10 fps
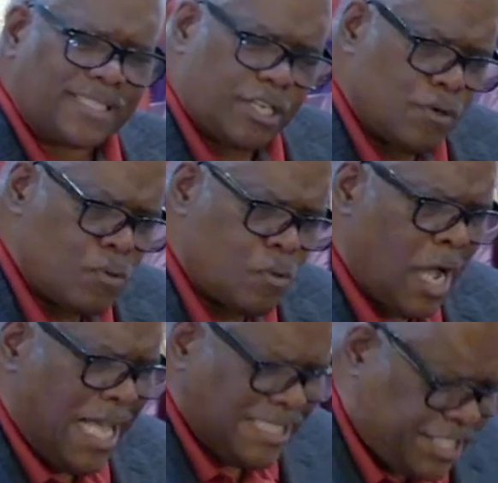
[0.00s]
to
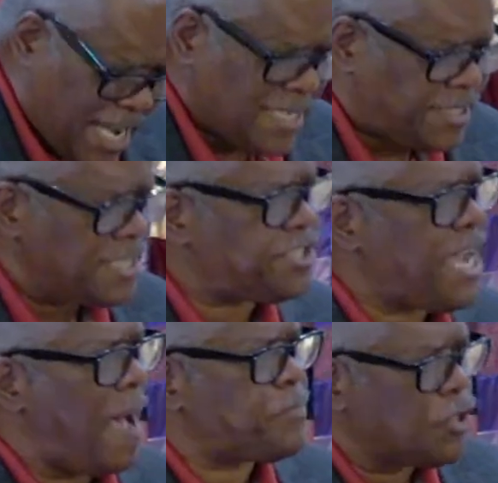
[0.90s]
Genesis
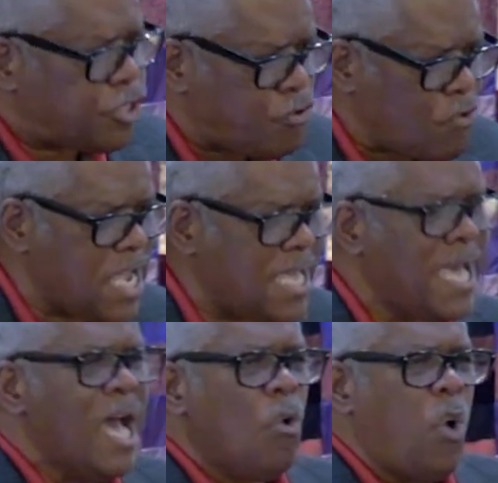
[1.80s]
chapter 3,
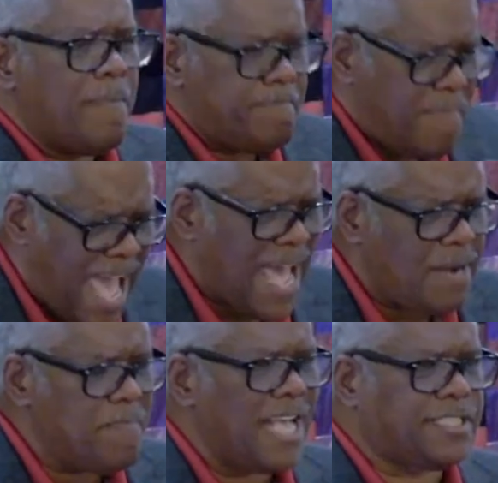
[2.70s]
when
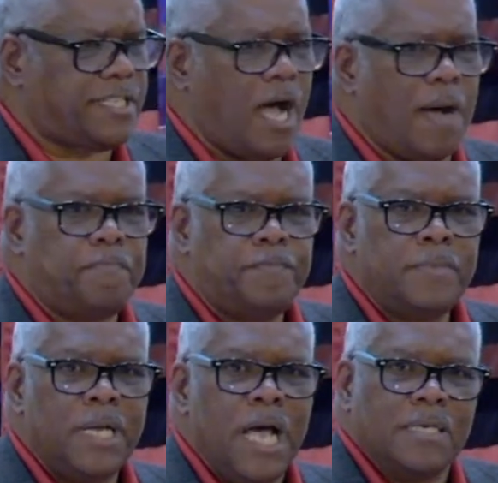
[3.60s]
man messed up,
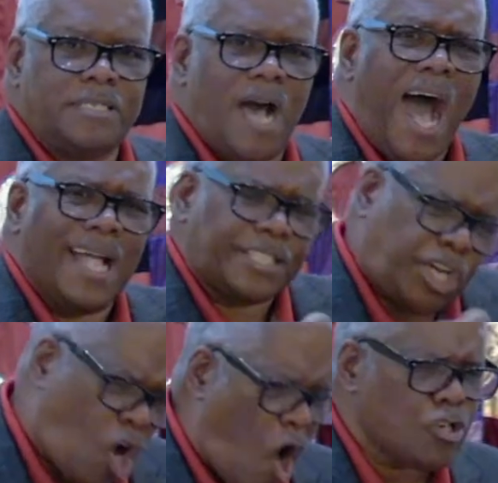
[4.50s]
God
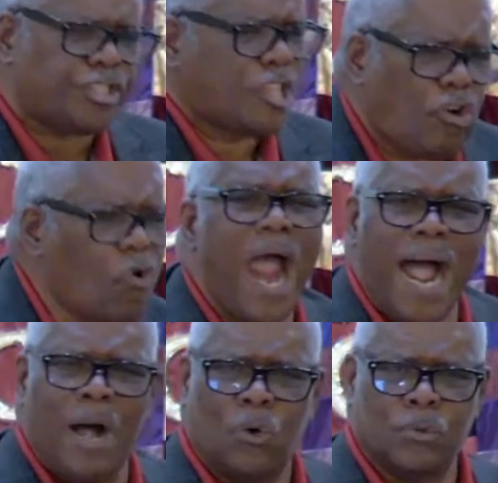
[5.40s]
cursed the
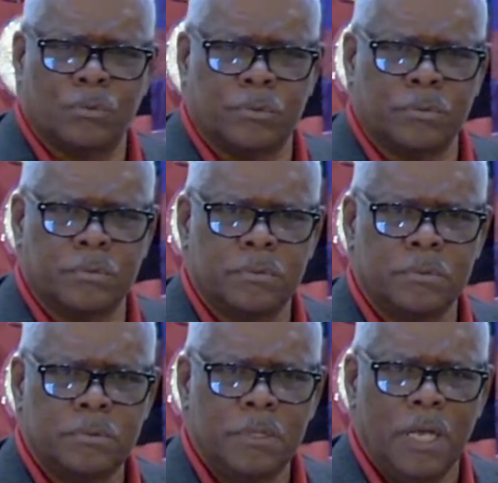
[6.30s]
ground
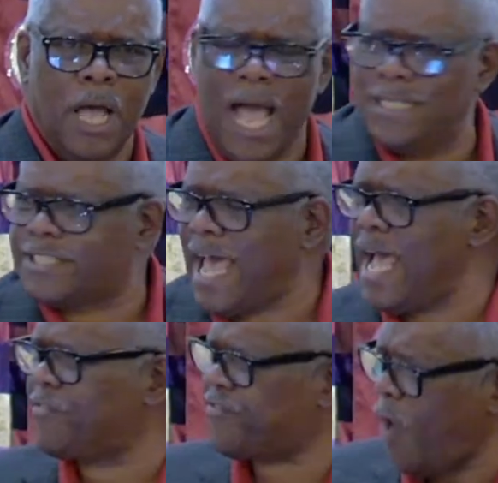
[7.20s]
and
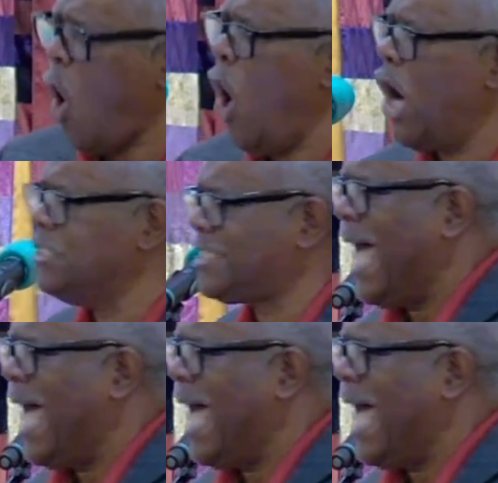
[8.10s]
said, Thorns